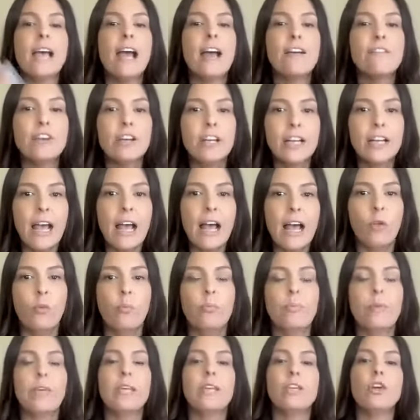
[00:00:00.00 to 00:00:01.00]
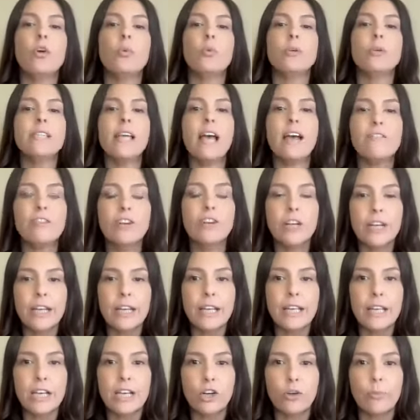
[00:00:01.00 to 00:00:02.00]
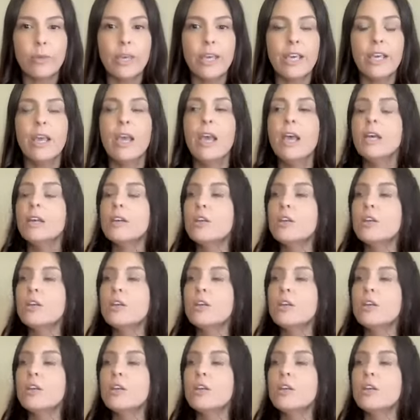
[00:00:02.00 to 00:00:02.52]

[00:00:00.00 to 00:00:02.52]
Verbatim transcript: ever going to help me, no one's ever going to hear me,